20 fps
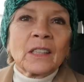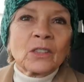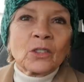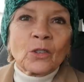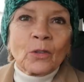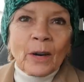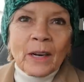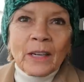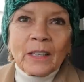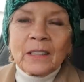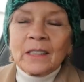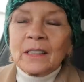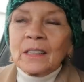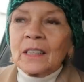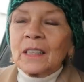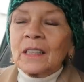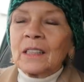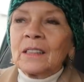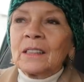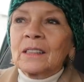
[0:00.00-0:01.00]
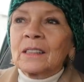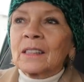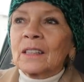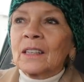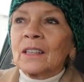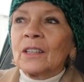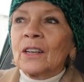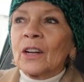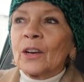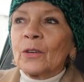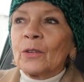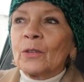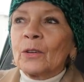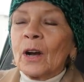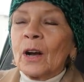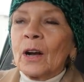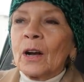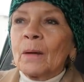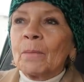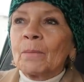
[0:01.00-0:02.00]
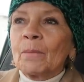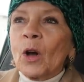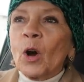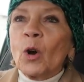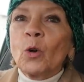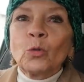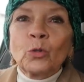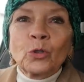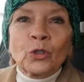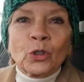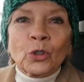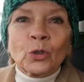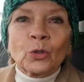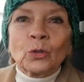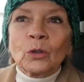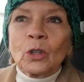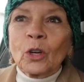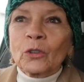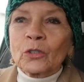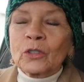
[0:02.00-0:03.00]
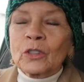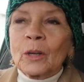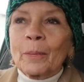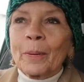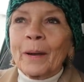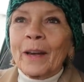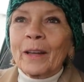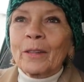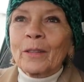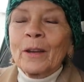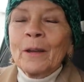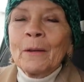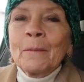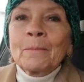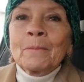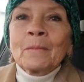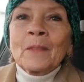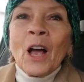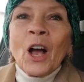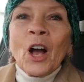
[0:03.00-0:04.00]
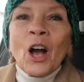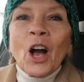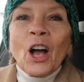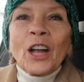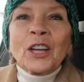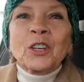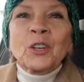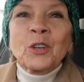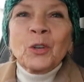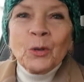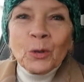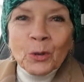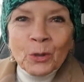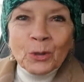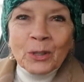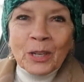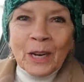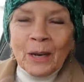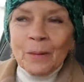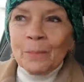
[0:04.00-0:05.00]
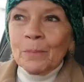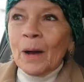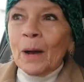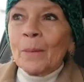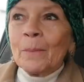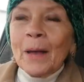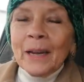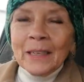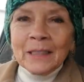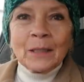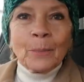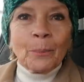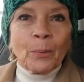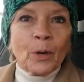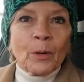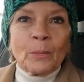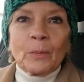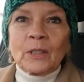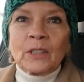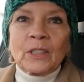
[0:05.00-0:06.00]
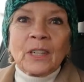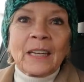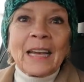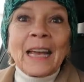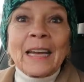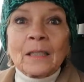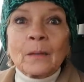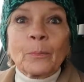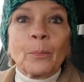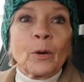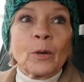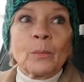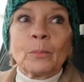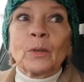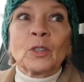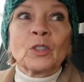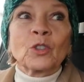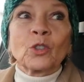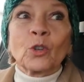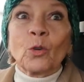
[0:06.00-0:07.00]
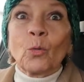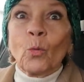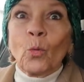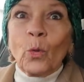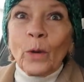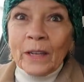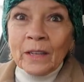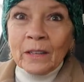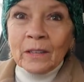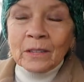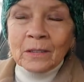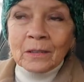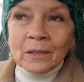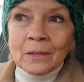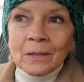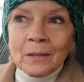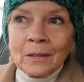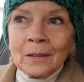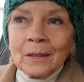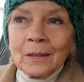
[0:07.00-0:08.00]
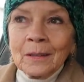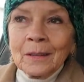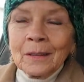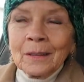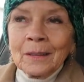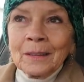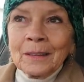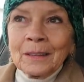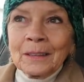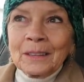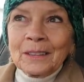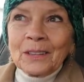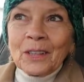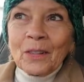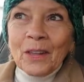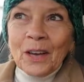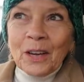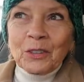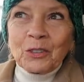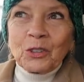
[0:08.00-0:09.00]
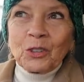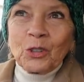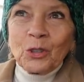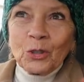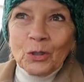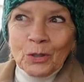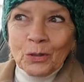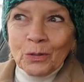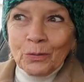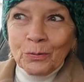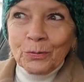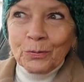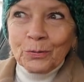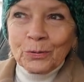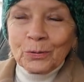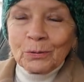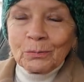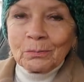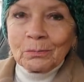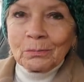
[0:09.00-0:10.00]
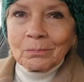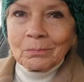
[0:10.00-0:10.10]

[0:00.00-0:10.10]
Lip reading: he's great. He's, you know, old school osteopath. I googled him. I made an appointment. To get an appointment took weeks, so that should have